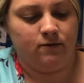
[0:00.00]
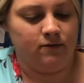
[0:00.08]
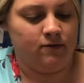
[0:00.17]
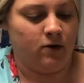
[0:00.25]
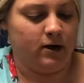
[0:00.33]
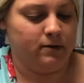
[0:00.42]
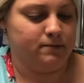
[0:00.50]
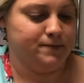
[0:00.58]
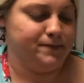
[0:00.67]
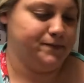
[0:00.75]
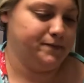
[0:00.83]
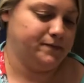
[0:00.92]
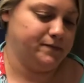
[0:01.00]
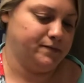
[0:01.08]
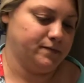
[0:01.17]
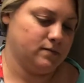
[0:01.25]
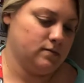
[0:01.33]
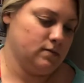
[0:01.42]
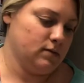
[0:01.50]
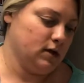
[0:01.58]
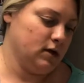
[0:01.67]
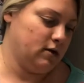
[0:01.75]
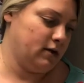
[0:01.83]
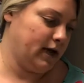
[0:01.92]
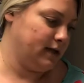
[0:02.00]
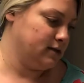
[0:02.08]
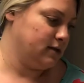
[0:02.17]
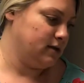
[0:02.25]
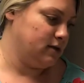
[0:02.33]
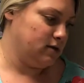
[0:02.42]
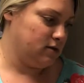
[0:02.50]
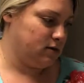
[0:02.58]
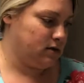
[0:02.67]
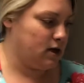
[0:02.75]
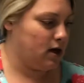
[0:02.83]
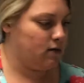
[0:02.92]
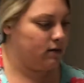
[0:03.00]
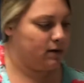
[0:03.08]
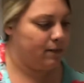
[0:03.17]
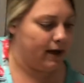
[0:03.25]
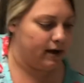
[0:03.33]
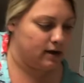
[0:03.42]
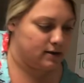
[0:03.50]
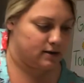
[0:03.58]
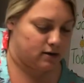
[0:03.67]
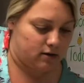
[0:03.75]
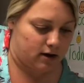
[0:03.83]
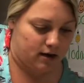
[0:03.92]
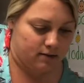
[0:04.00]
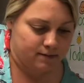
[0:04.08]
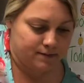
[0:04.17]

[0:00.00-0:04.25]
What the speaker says: 4. All right, done with the baking soda.